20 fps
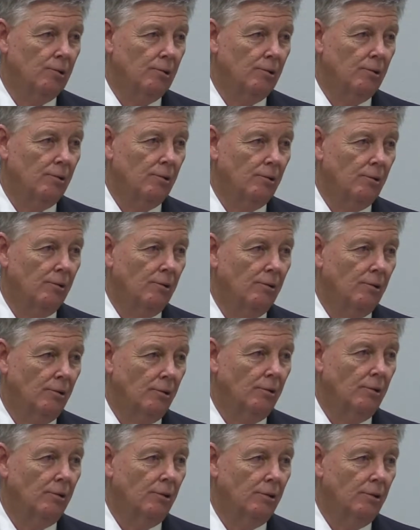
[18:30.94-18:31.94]

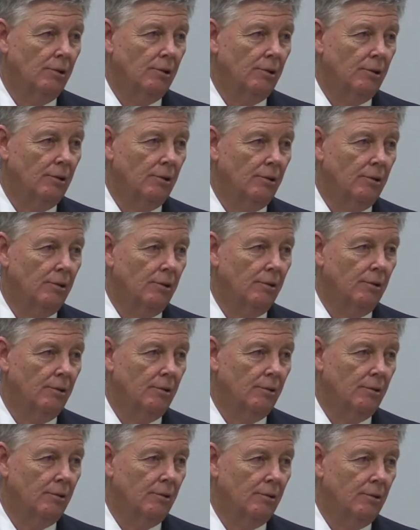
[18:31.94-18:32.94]

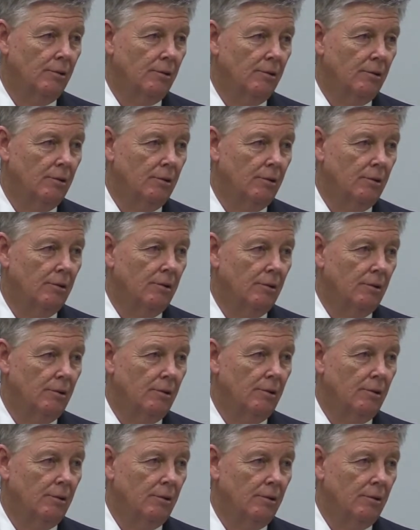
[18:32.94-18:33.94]

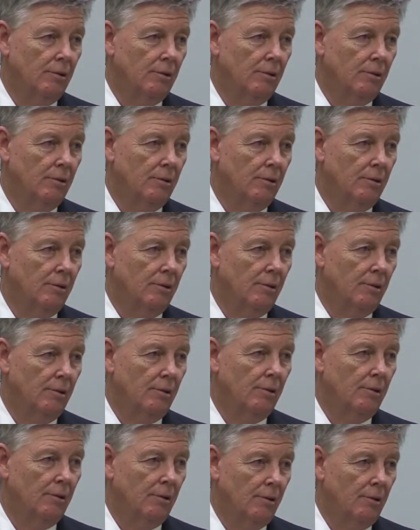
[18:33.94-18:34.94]

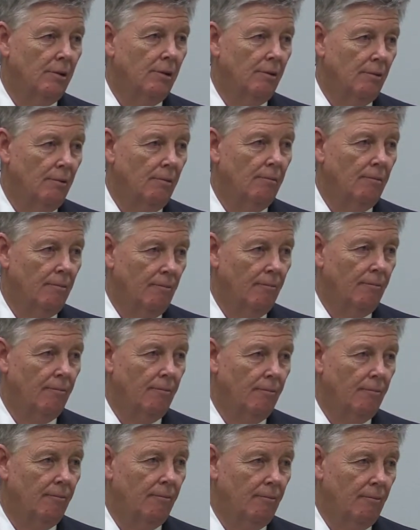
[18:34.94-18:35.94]

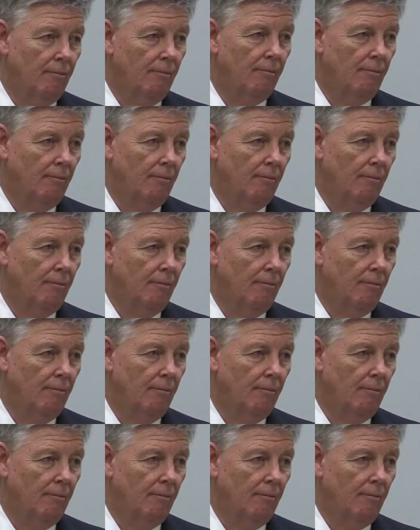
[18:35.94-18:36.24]
No one is speaking in this clip.